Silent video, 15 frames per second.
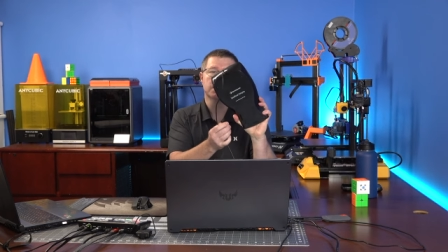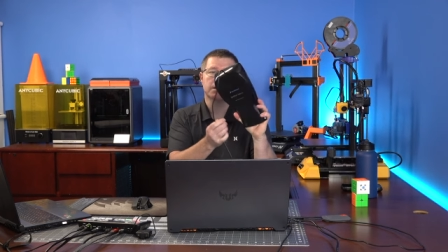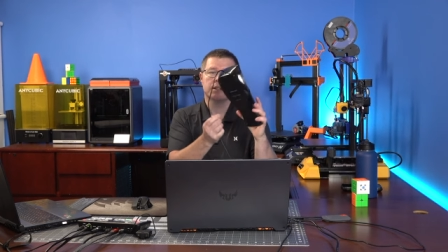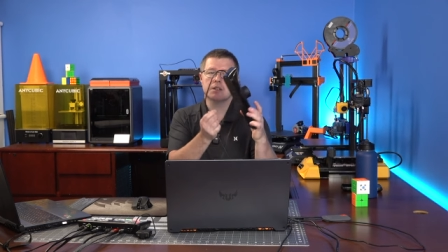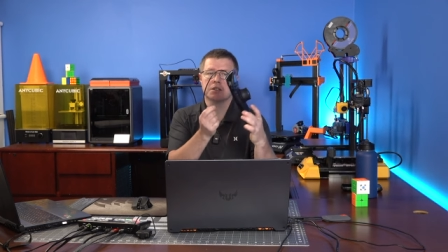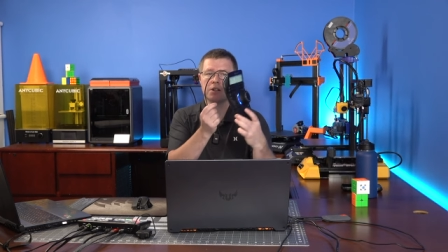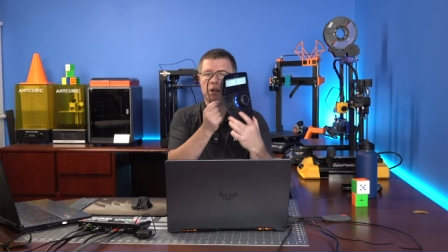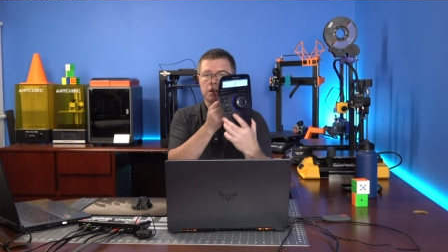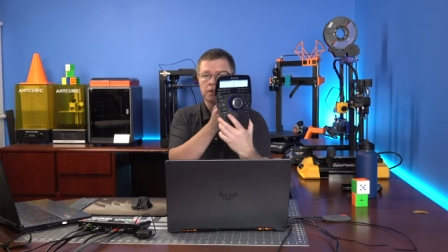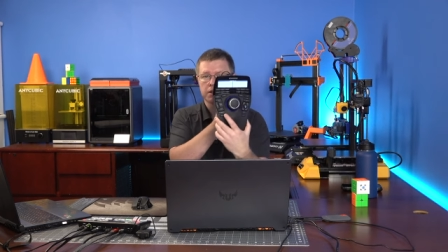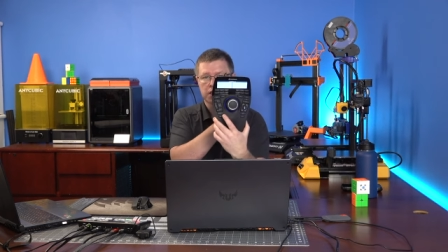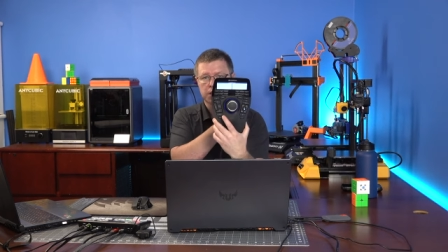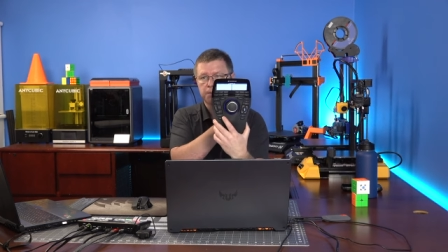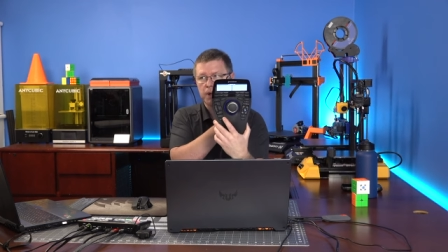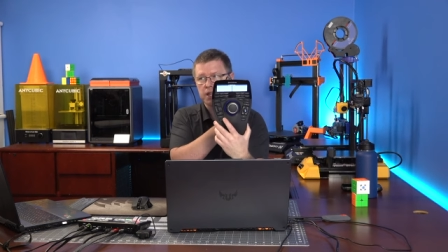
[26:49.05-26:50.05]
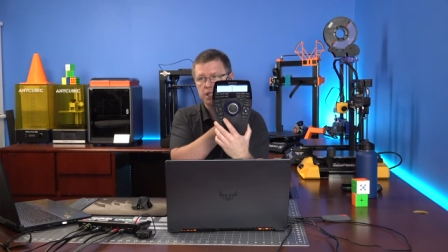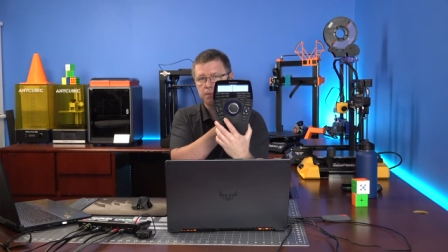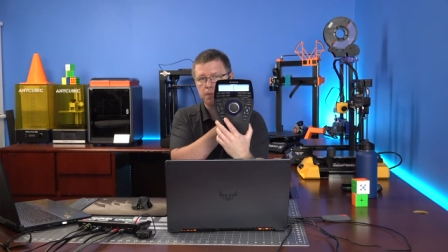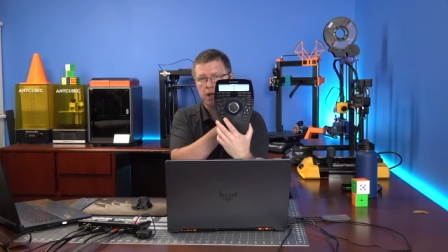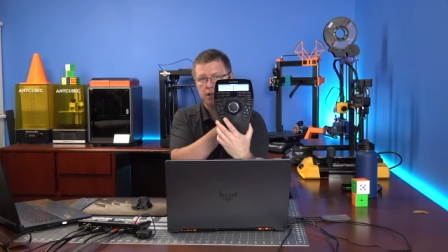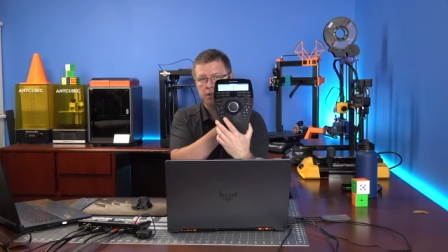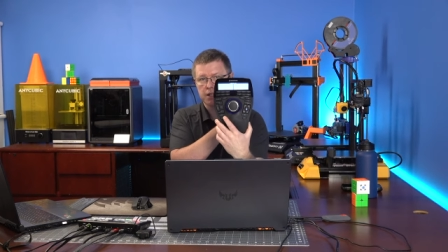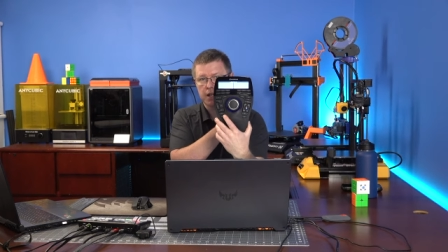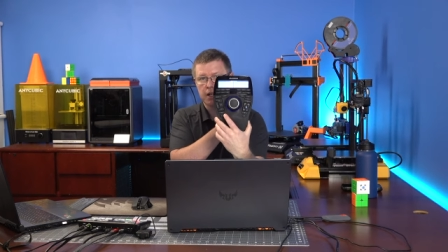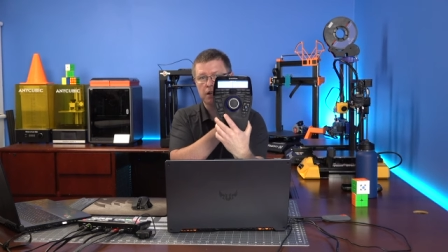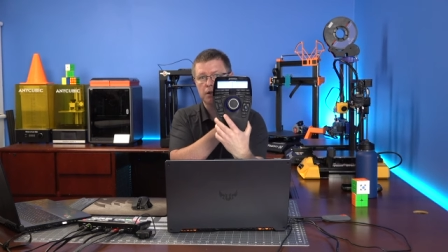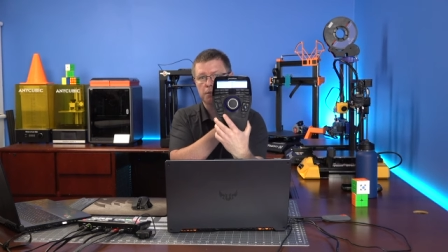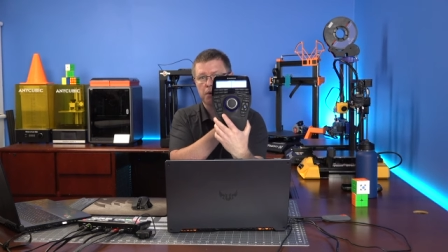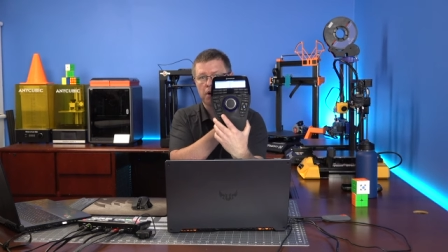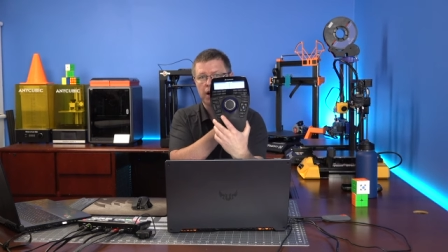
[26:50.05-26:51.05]
It's called the Space Mouse
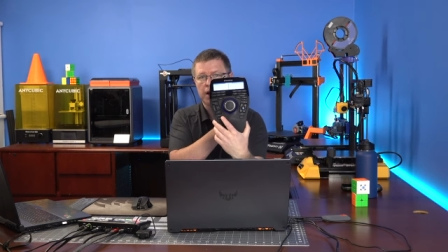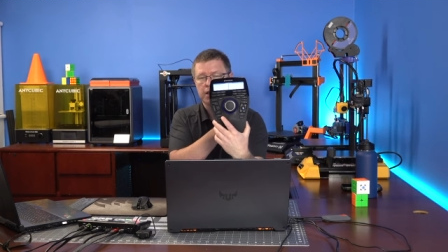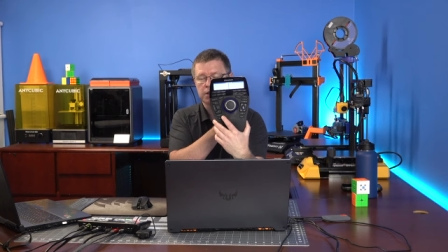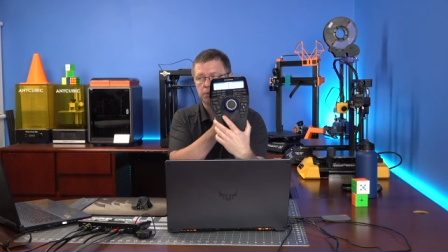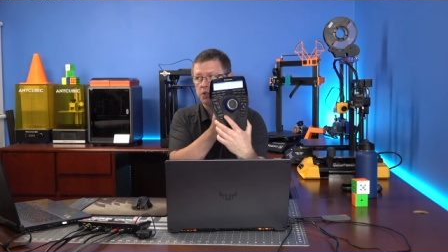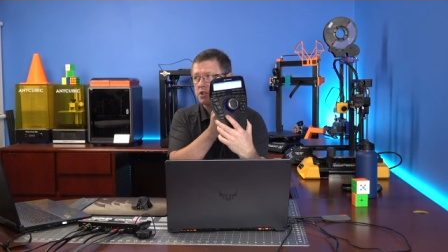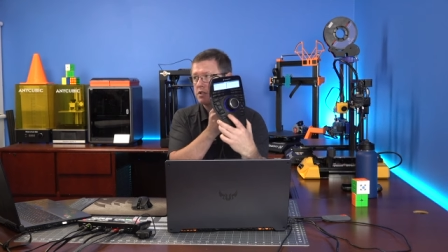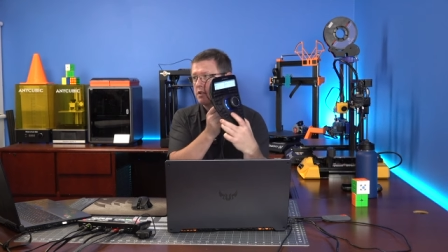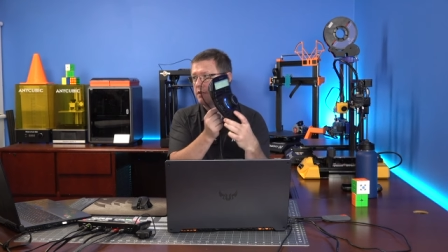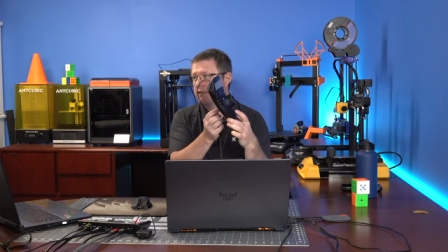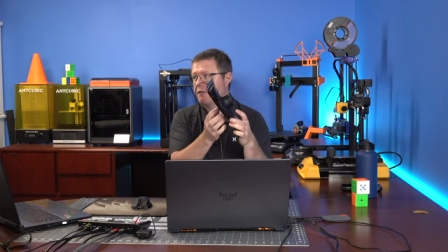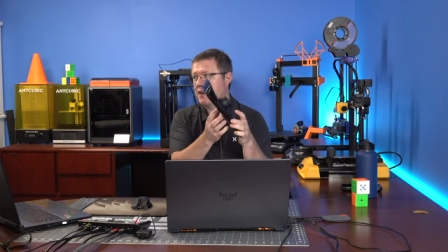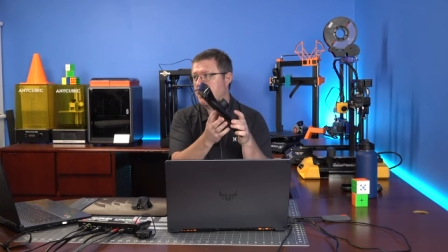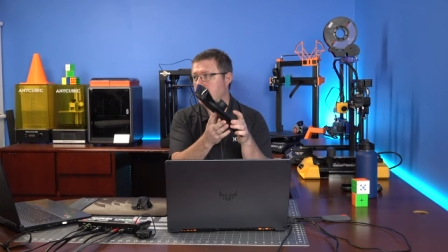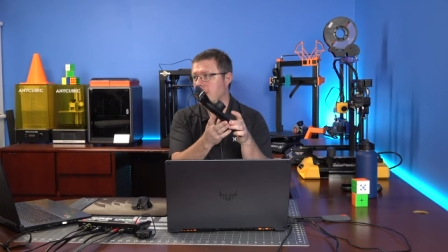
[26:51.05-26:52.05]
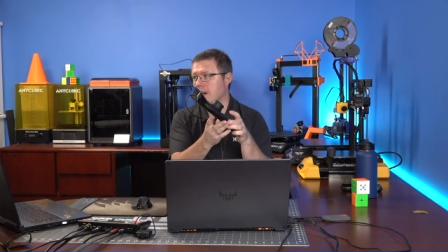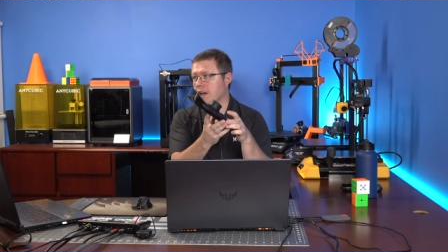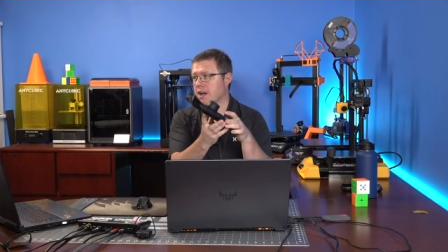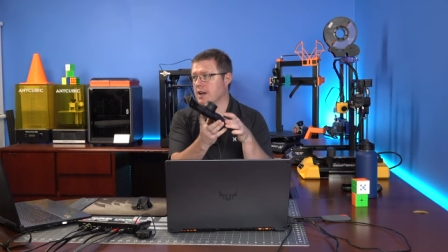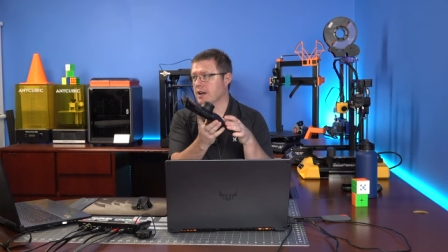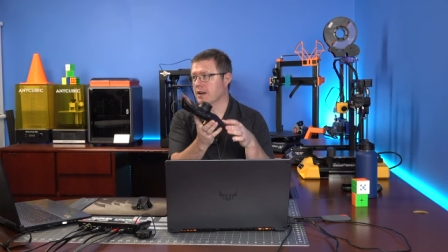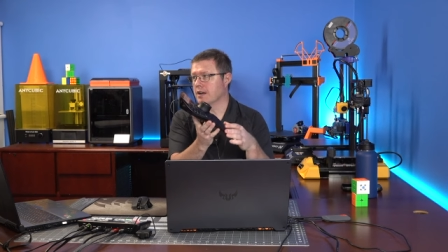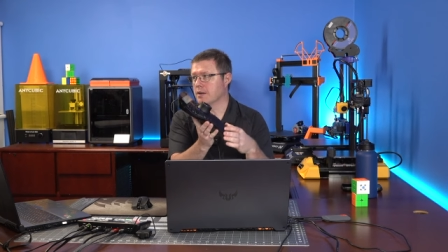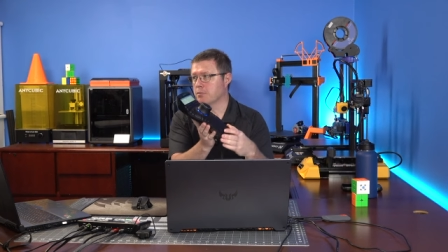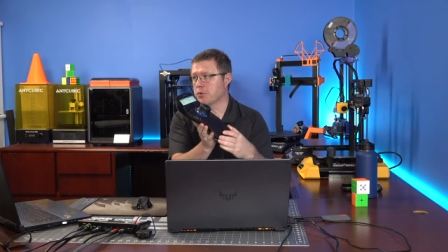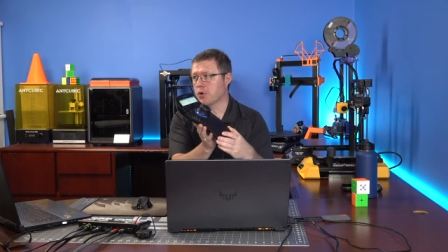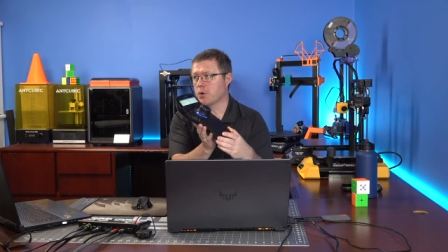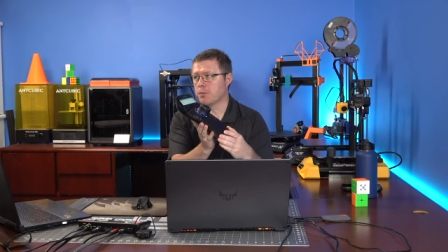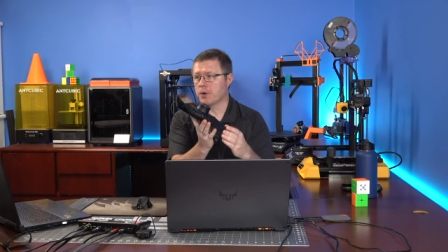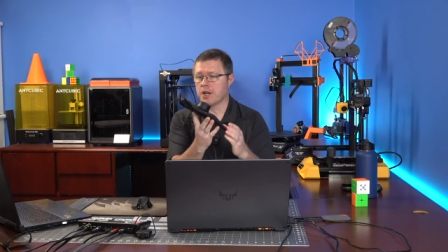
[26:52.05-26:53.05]
Enterprise, which is a very uh,
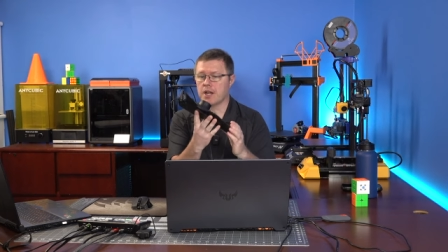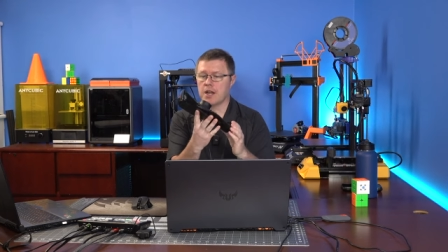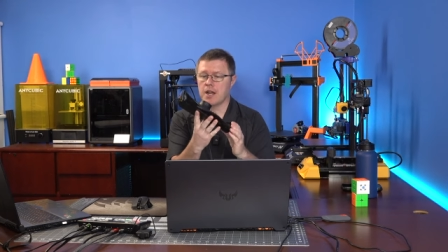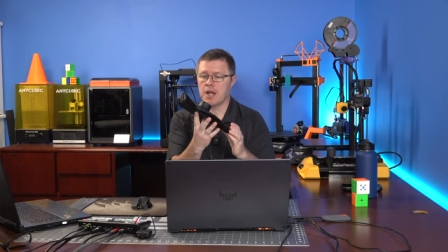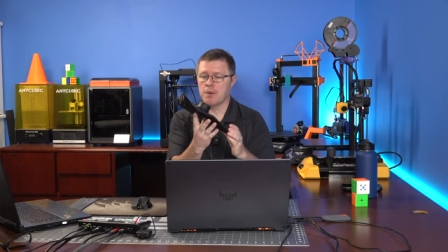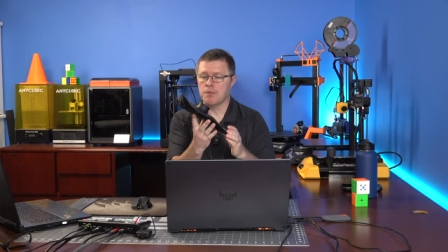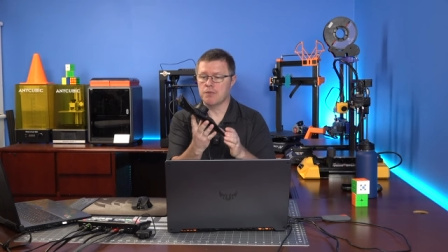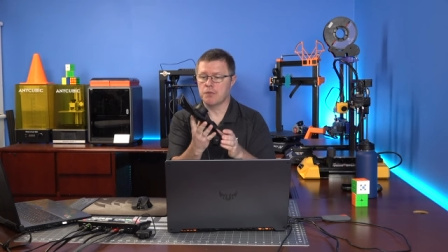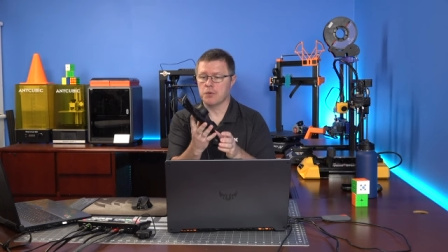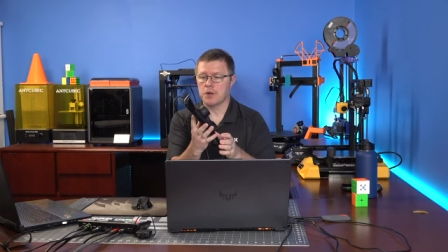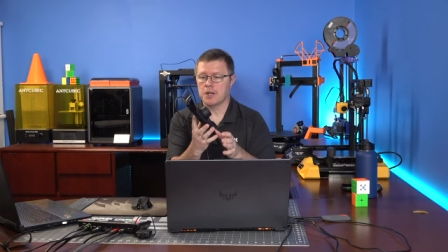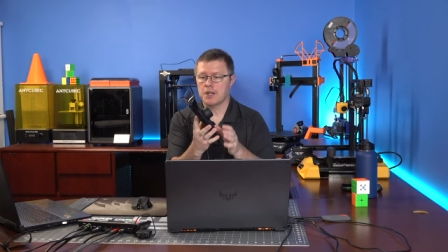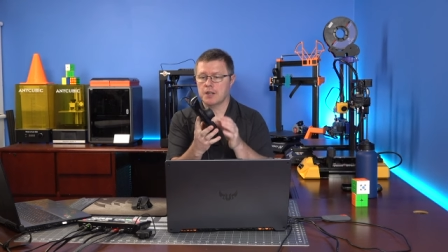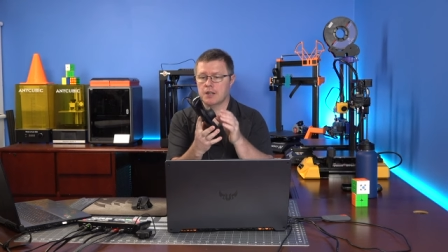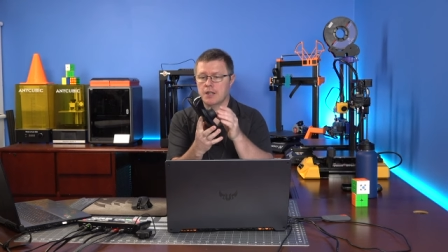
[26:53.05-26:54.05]
appropriate name for it.